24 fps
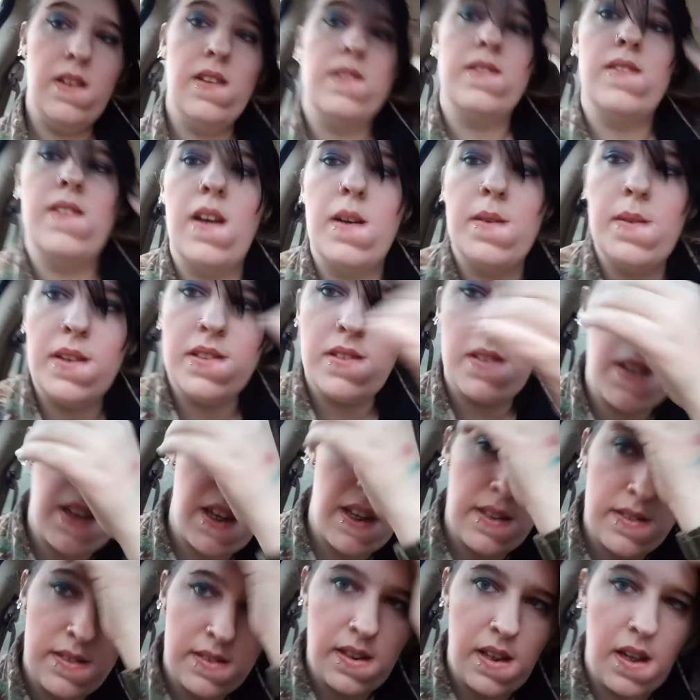So as you
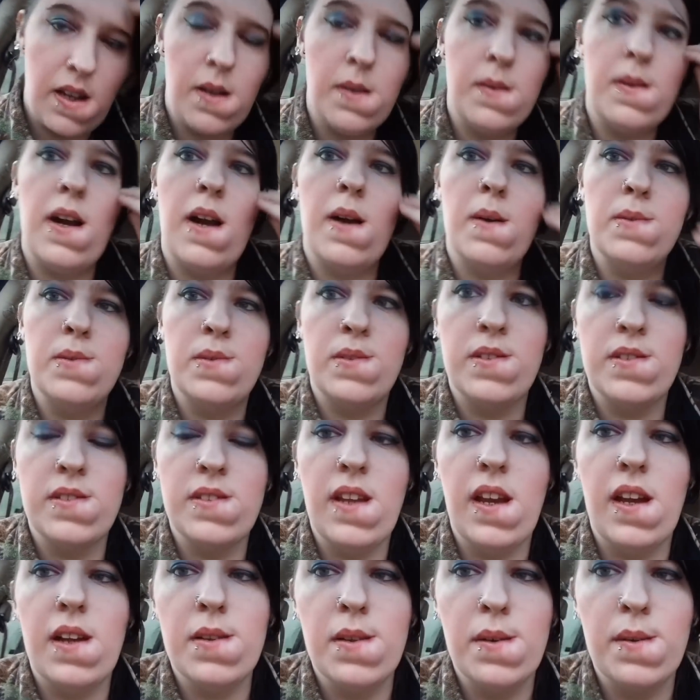guys know, I was just
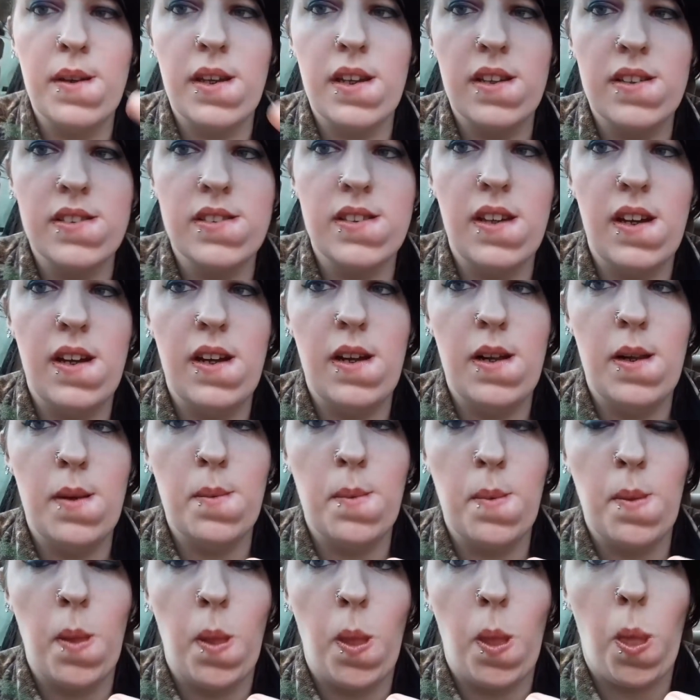now doing
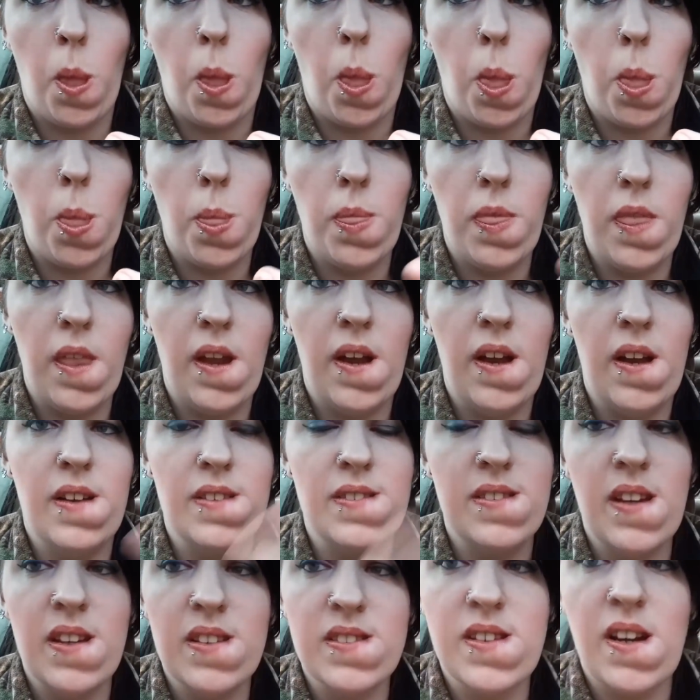some
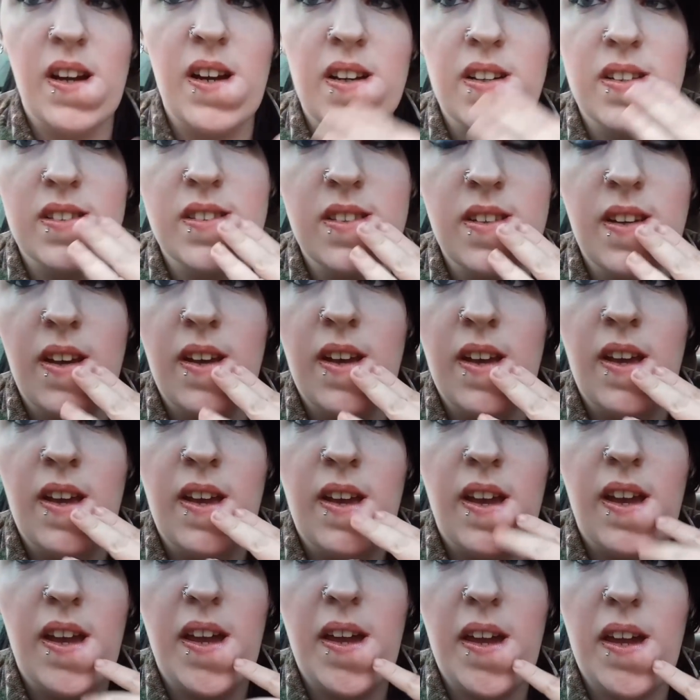TikToks,
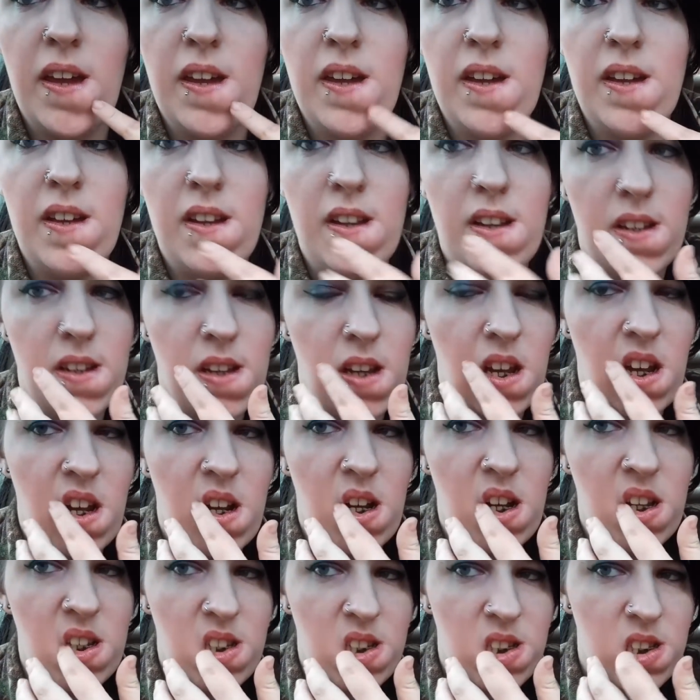and
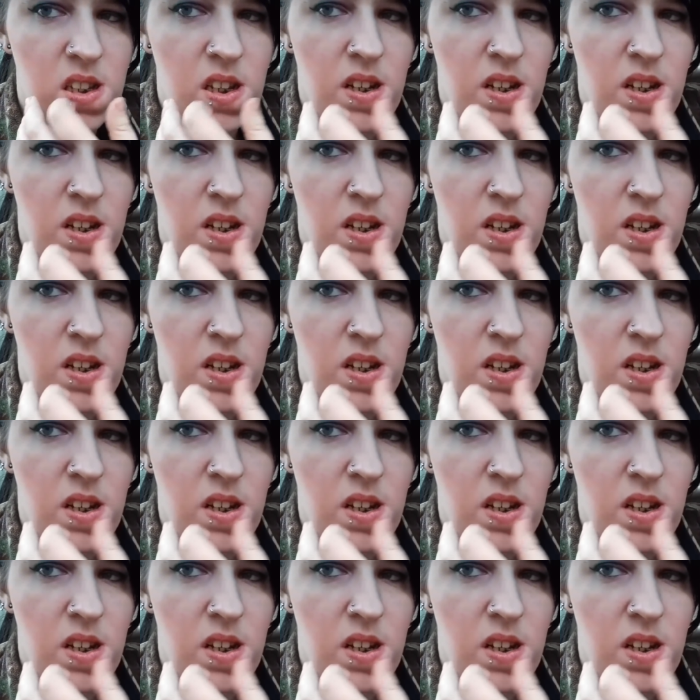I just